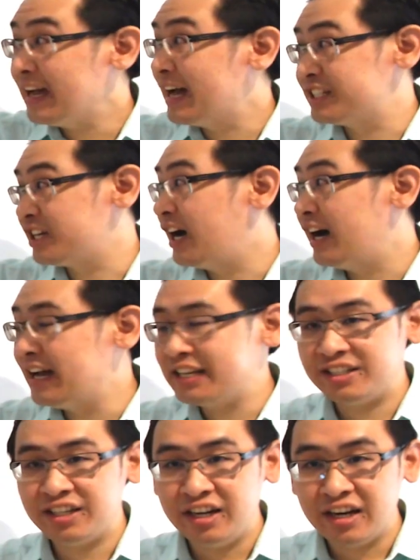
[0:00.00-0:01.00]
as high
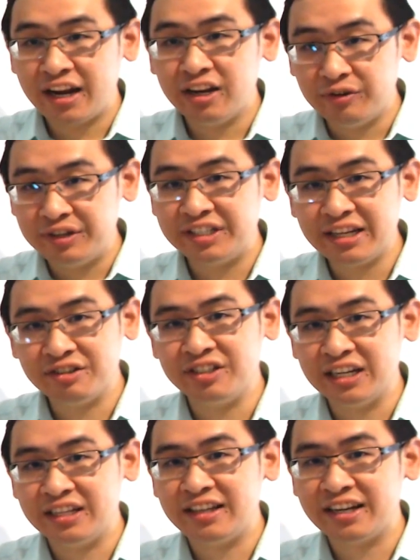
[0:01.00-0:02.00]
as 39 degrees
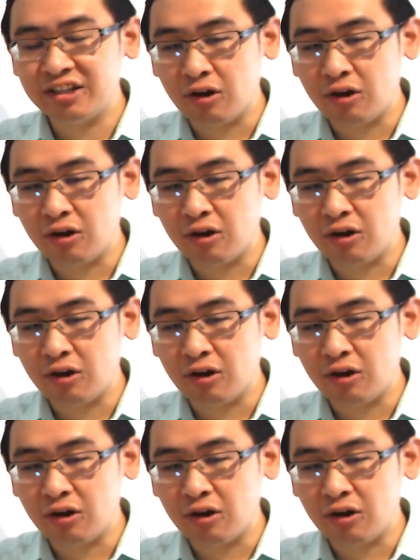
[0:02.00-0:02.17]
Celsius that's